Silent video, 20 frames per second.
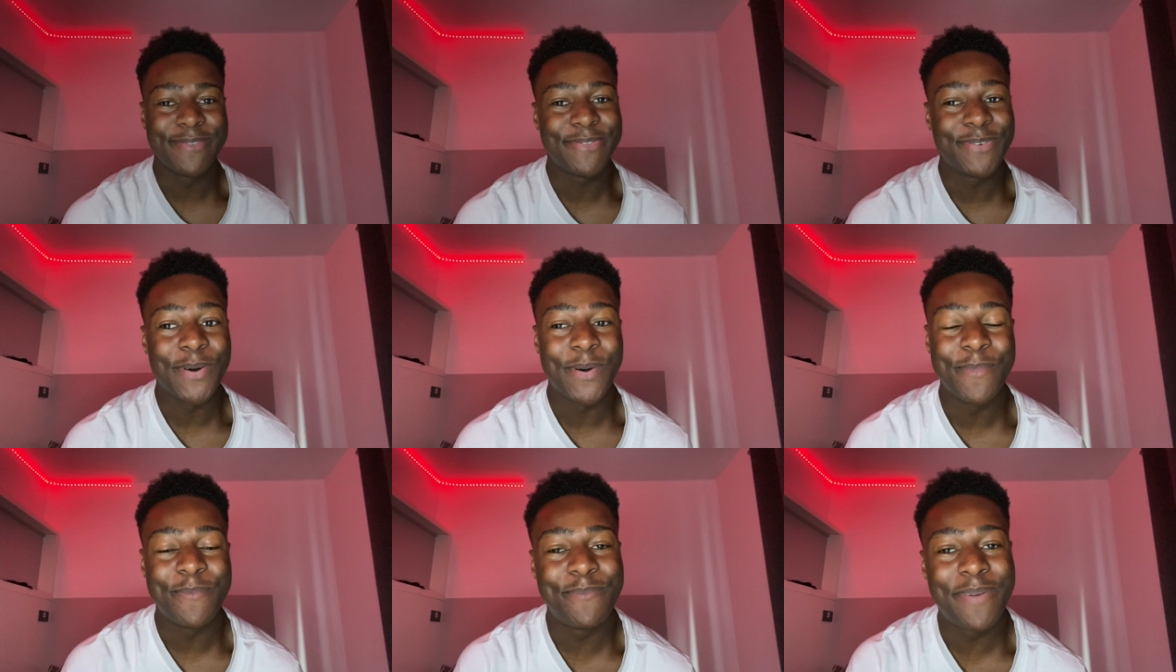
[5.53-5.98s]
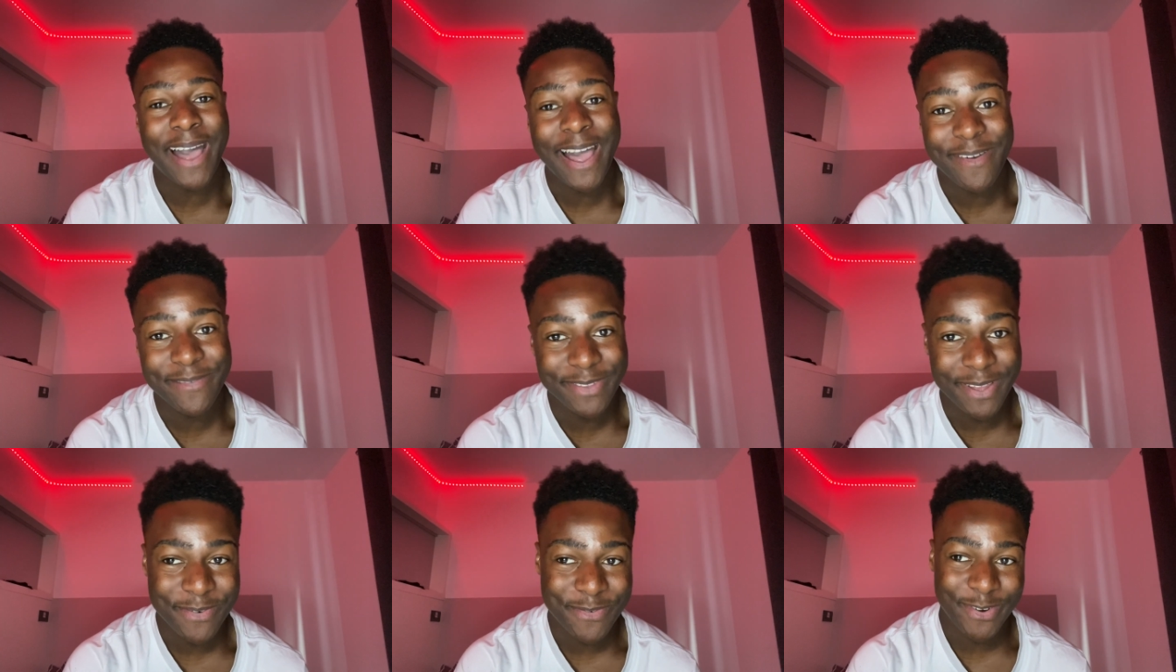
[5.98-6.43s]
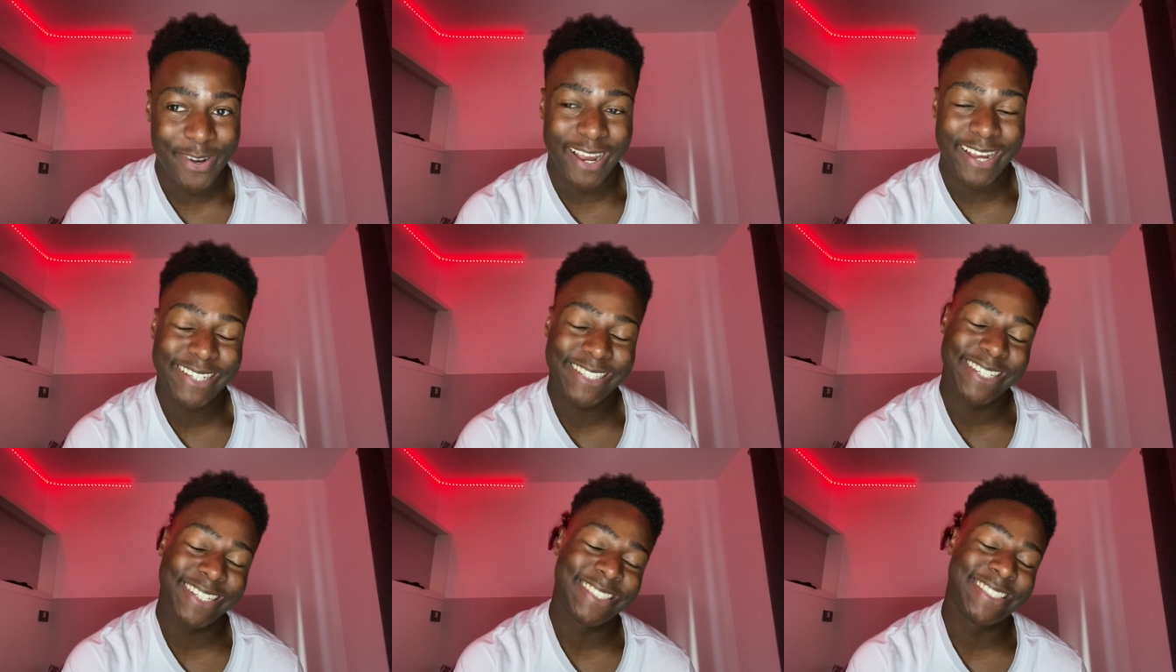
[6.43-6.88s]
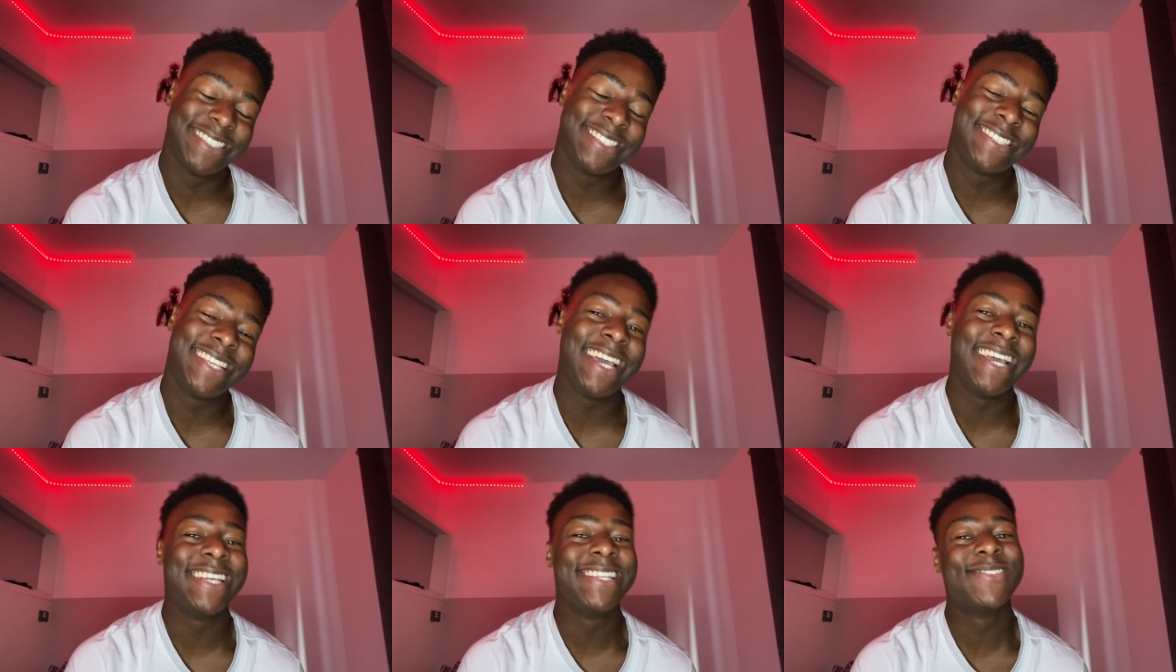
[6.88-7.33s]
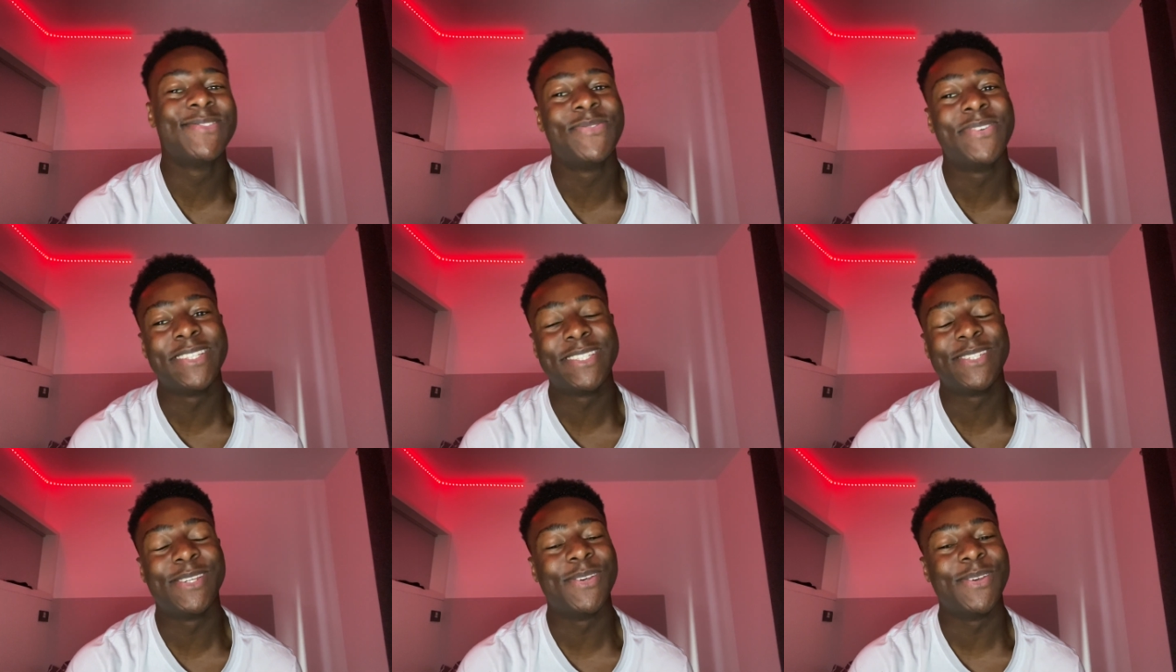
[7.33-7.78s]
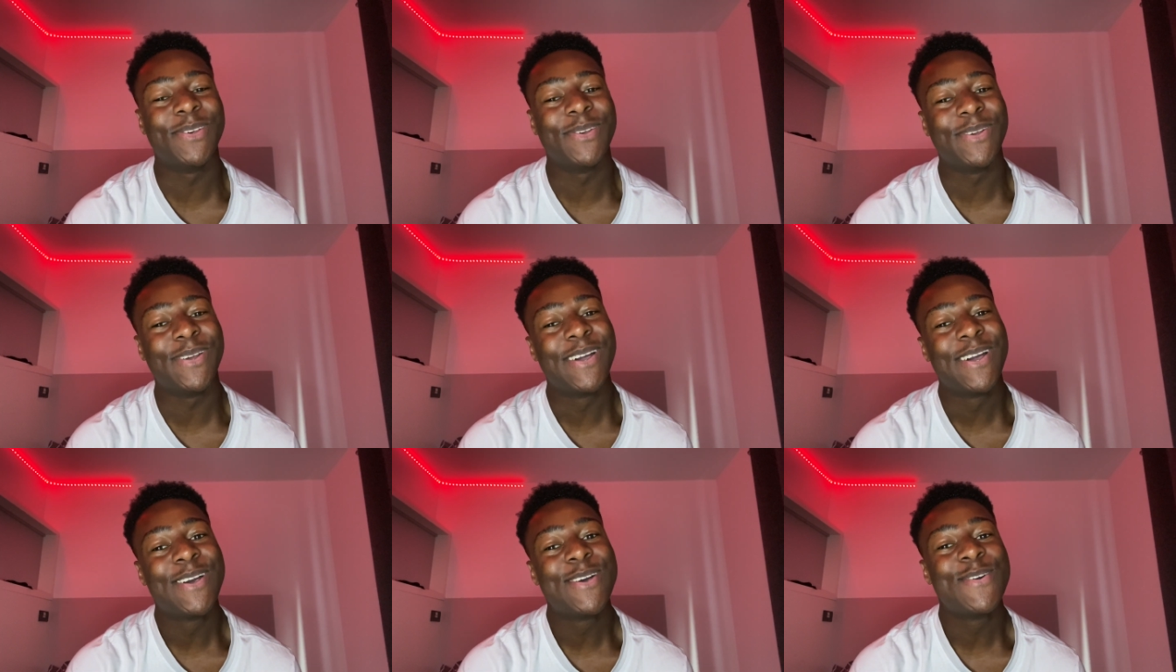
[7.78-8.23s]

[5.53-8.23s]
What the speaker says: for back with another reaction on today's video.